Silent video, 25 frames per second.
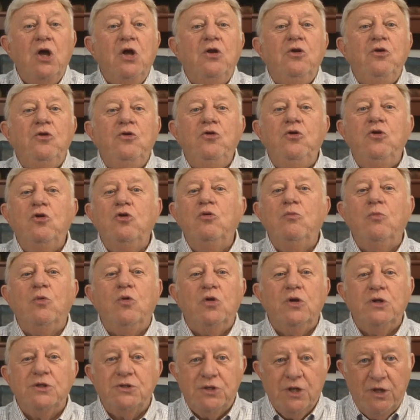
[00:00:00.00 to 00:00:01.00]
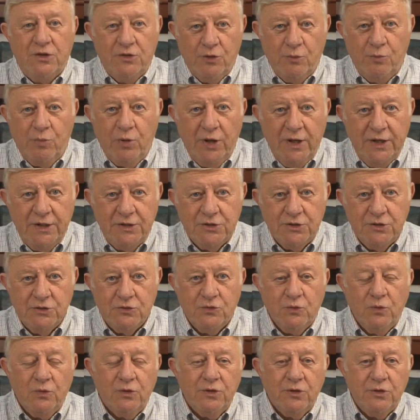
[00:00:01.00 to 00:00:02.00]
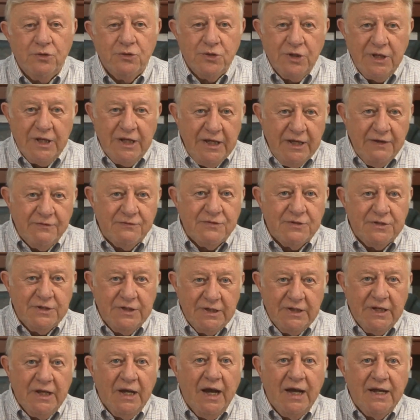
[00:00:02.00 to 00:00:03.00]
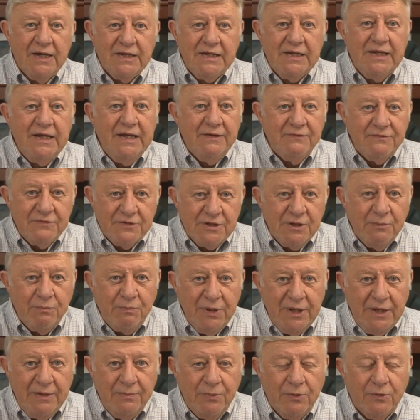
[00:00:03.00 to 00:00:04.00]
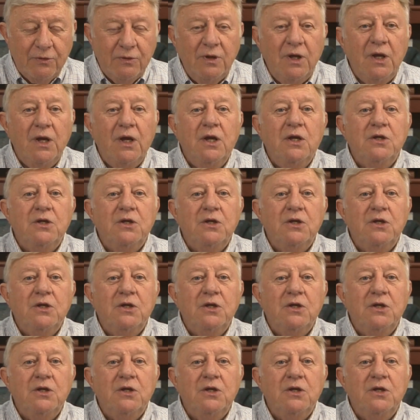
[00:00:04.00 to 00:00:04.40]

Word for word: numerous other places where there's gifts that God gives to people